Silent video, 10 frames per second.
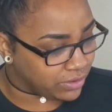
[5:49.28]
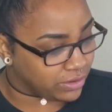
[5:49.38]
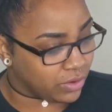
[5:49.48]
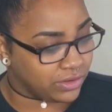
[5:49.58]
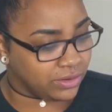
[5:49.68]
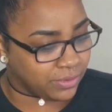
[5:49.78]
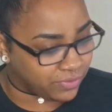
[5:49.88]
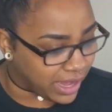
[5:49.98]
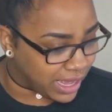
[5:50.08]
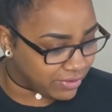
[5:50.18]
Question number
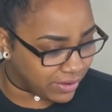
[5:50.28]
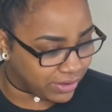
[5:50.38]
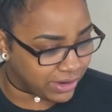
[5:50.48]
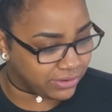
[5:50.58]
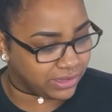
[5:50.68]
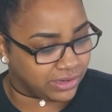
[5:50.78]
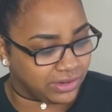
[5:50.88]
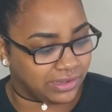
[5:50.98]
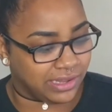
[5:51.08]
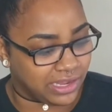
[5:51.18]
5. Have I ever
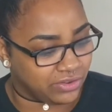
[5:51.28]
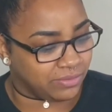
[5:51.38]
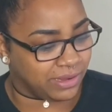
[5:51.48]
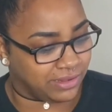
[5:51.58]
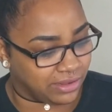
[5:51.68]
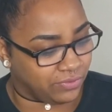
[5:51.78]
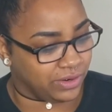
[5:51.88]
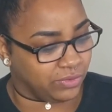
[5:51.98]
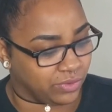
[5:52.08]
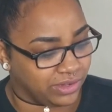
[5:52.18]
seriously injured myself
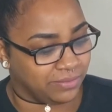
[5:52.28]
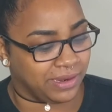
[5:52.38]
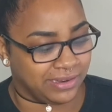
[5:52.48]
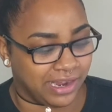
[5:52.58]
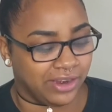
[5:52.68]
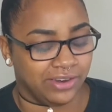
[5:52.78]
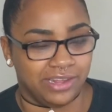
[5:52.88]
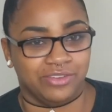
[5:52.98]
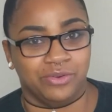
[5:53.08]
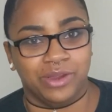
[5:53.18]
and risked my entire
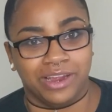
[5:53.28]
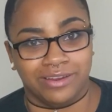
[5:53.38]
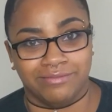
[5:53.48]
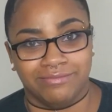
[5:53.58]
dance career?